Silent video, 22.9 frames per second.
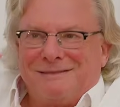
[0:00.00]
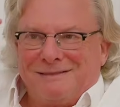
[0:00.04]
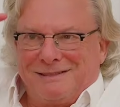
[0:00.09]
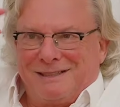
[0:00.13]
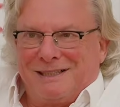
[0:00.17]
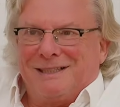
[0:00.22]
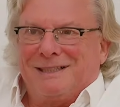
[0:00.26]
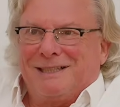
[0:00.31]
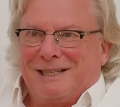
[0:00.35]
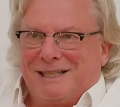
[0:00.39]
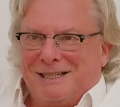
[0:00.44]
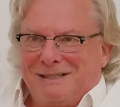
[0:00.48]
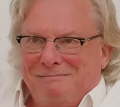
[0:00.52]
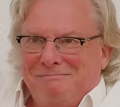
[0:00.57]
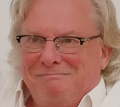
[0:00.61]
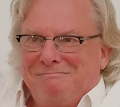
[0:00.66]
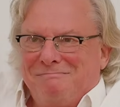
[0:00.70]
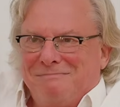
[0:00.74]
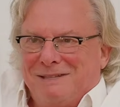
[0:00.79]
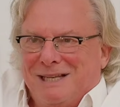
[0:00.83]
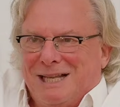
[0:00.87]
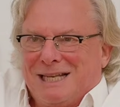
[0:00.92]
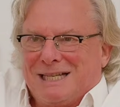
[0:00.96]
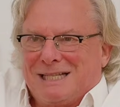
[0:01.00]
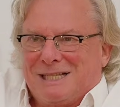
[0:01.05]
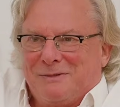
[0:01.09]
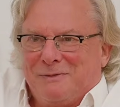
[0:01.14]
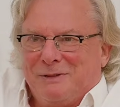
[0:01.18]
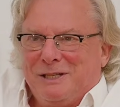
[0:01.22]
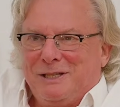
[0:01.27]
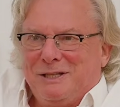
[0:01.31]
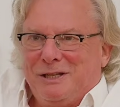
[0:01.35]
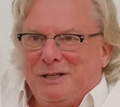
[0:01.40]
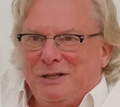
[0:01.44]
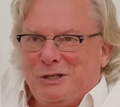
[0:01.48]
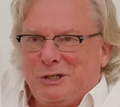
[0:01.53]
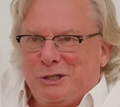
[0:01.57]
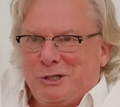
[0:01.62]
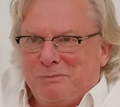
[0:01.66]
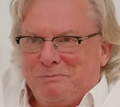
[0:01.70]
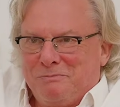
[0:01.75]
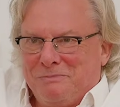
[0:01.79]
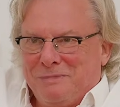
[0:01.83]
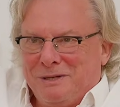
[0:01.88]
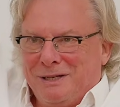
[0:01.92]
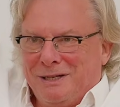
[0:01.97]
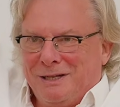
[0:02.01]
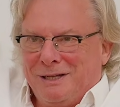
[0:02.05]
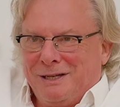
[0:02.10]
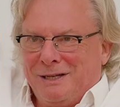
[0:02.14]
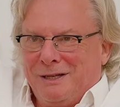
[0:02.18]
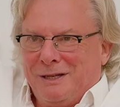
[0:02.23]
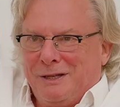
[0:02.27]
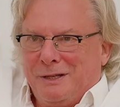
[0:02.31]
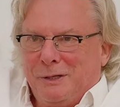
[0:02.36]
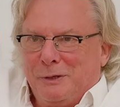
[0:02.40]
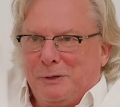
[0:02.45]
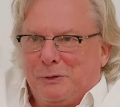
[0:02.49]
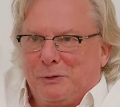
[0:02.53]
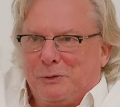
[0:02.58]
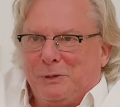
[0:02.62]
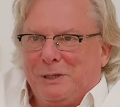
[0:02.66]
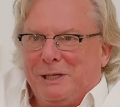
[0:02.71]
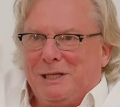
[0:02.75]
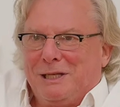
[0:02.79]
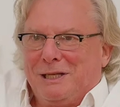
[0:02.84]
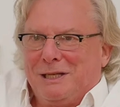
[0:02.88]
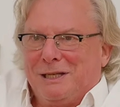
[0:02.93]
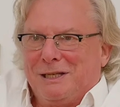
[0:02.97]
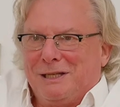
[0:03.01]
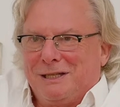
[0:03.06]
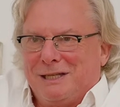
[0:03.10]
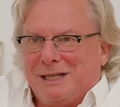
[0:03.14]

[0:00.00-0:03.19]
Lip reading: And then, next vintage, 3